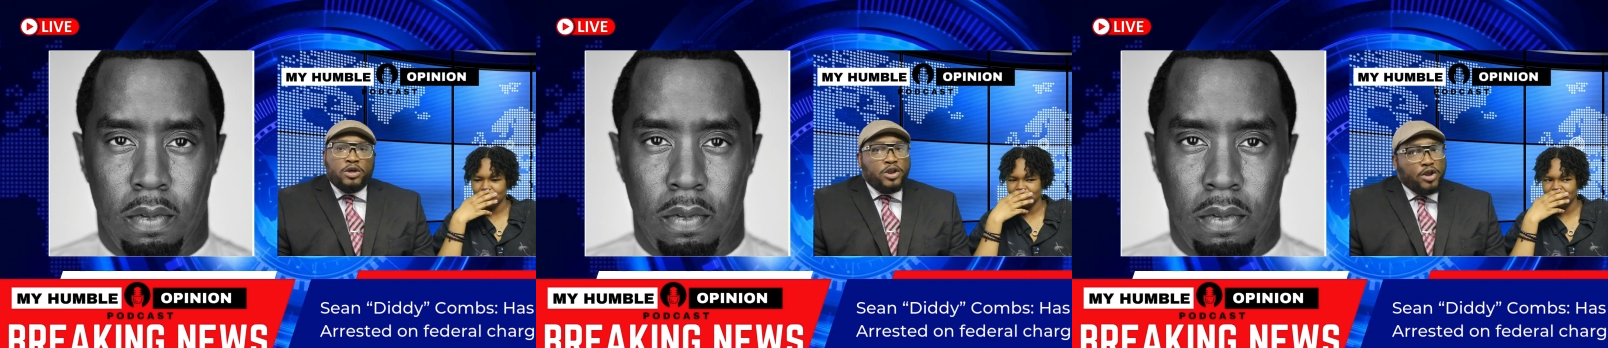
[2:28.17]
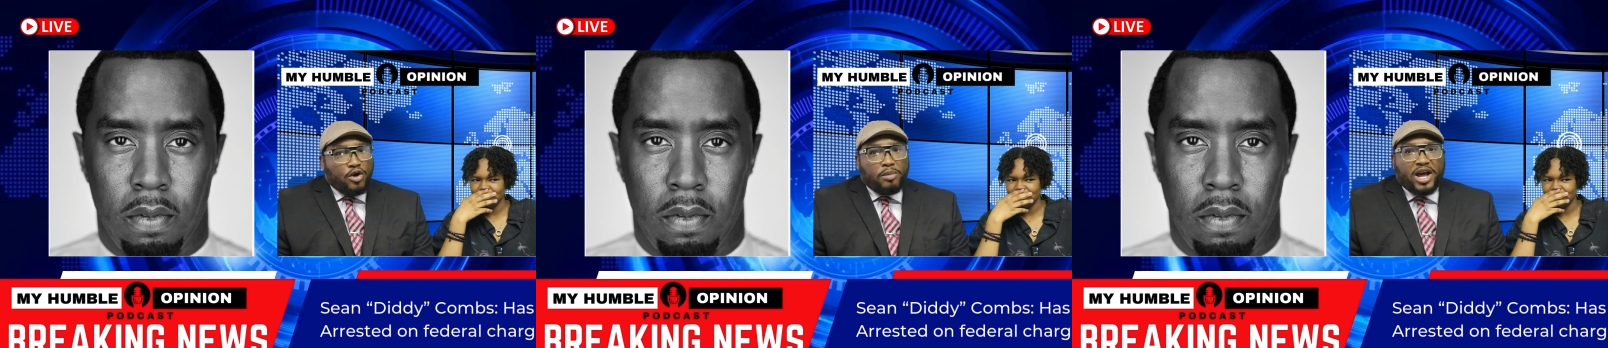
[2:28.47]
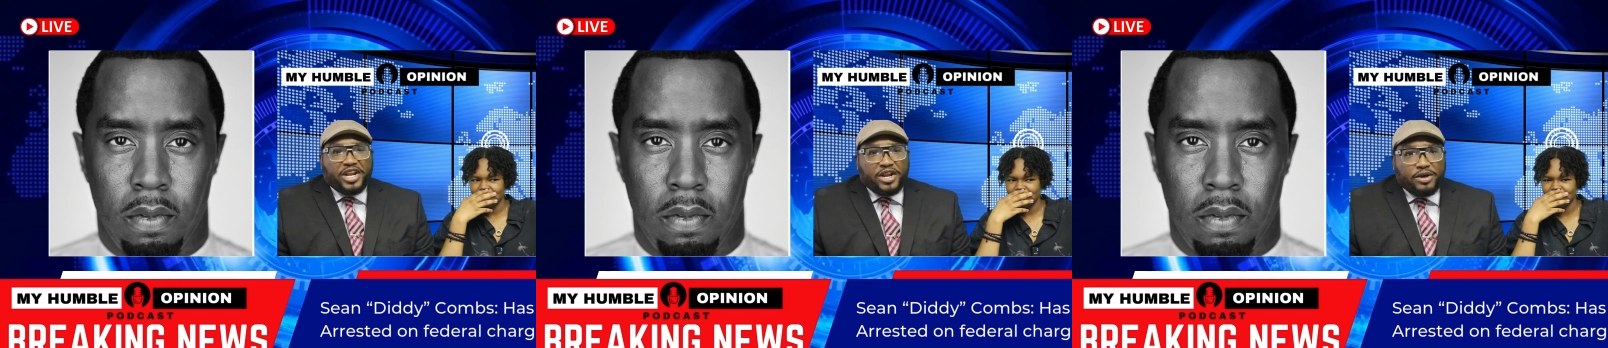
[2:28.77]

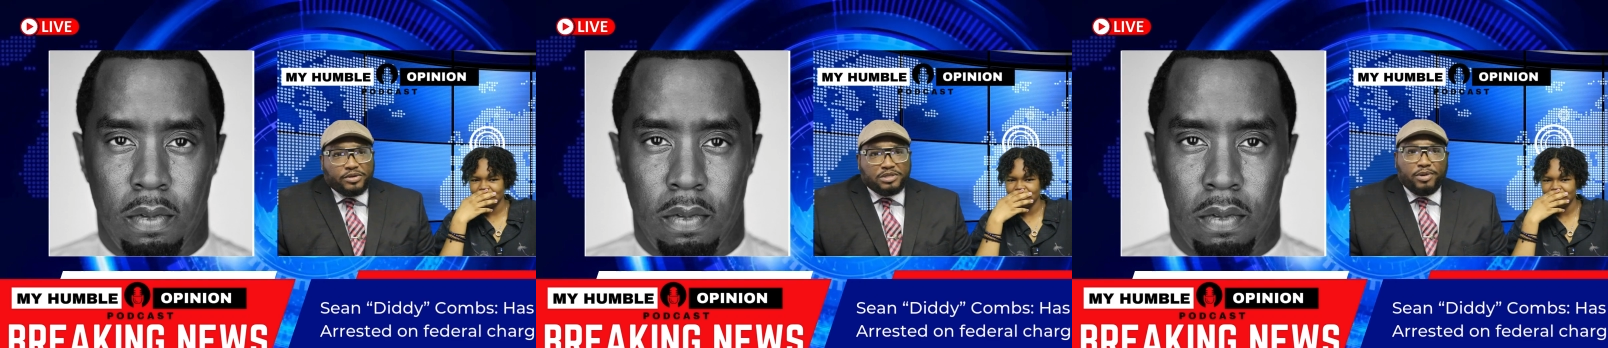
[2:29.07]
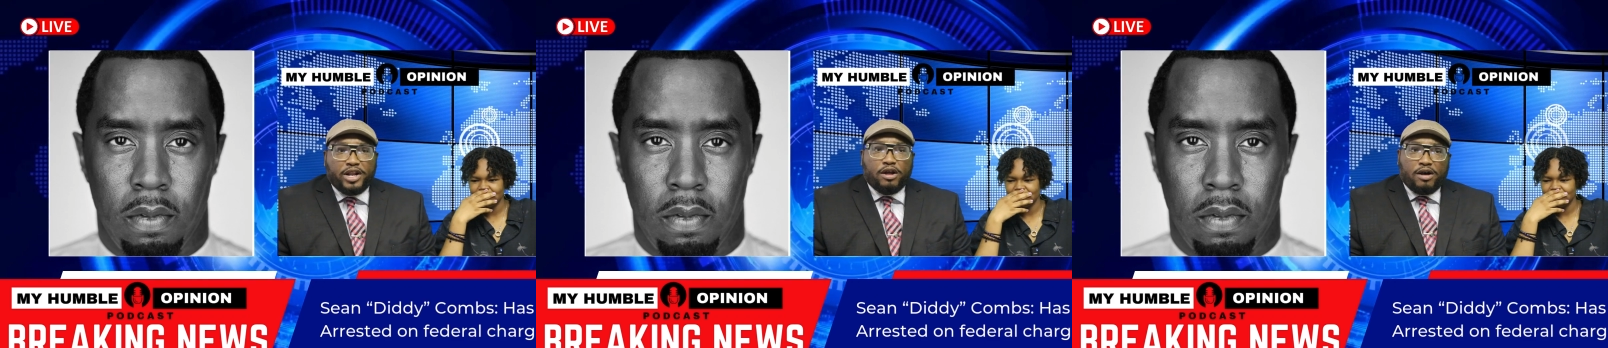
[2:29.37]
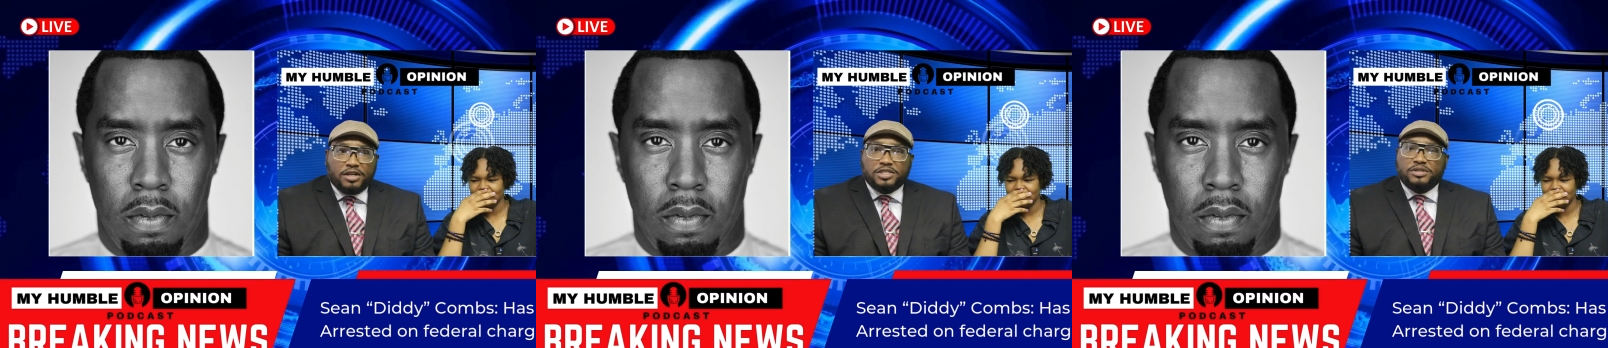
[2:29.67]
Speaker 1: Nobody knows, but it
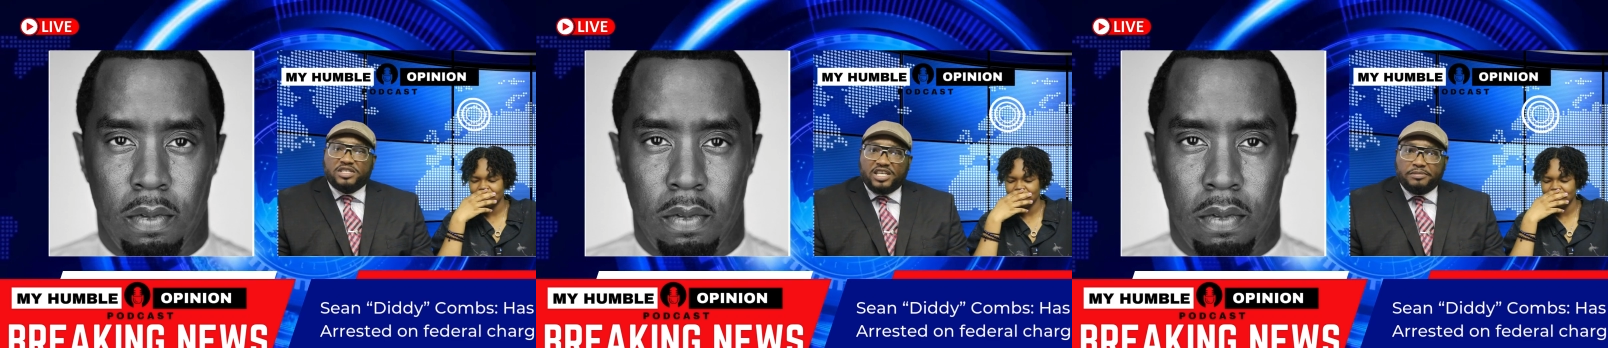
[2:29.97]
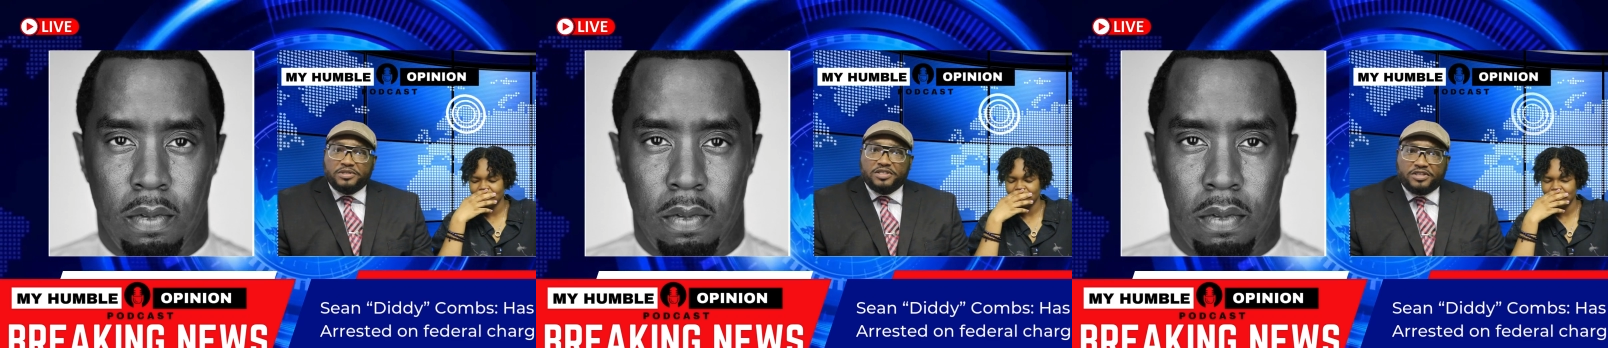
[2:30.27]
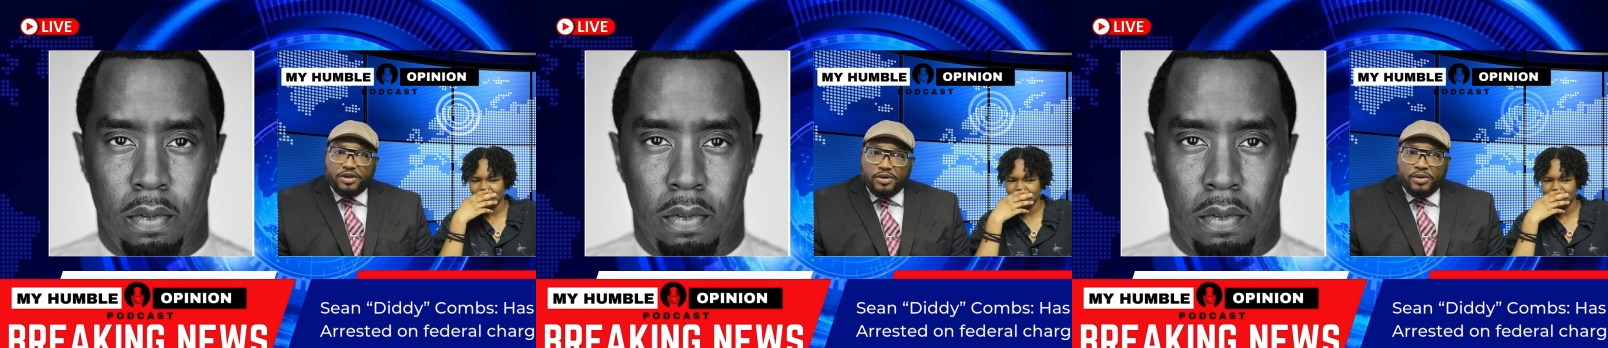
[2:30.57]
also seems
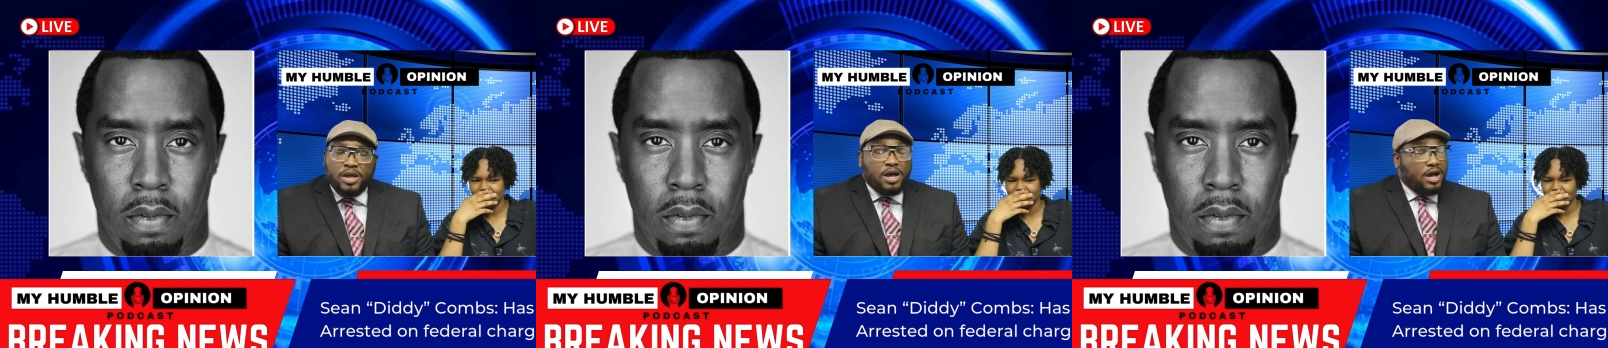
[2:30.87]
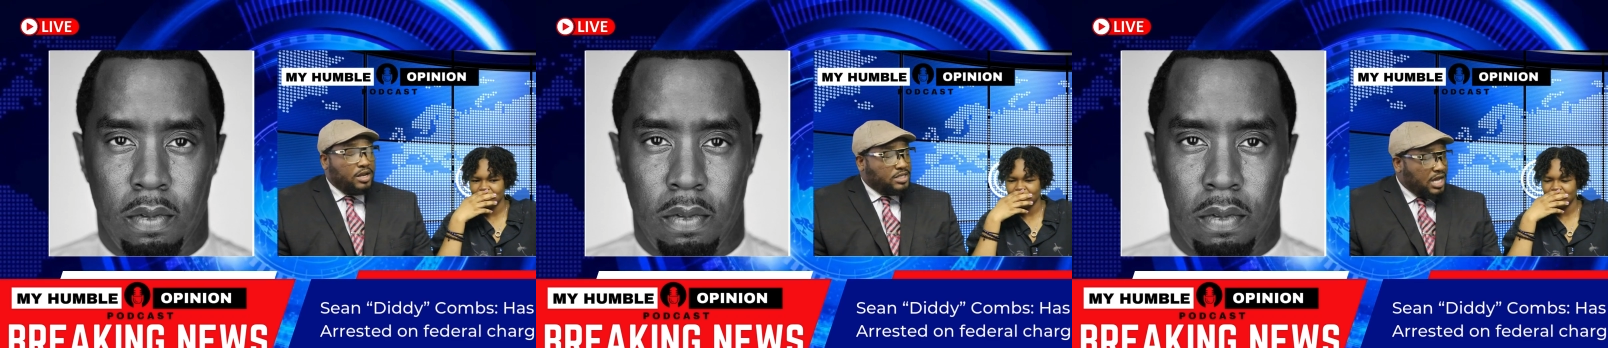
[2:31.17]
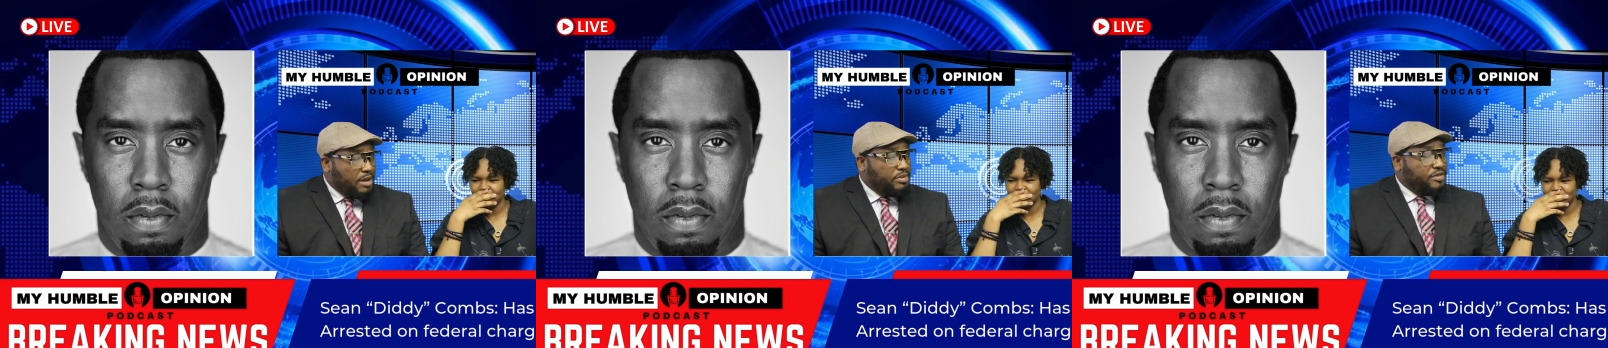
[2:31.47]
as though, on
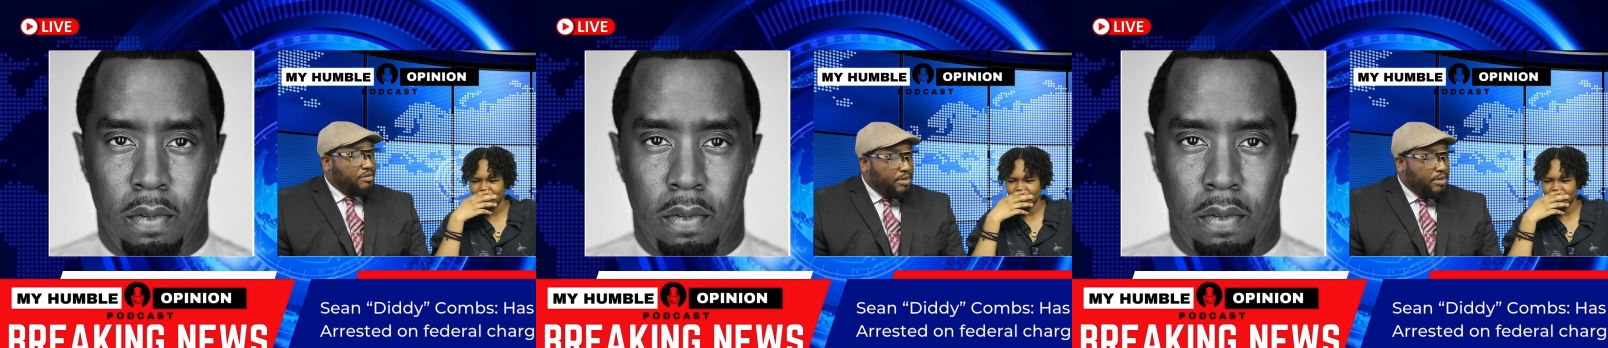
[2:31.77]
top of the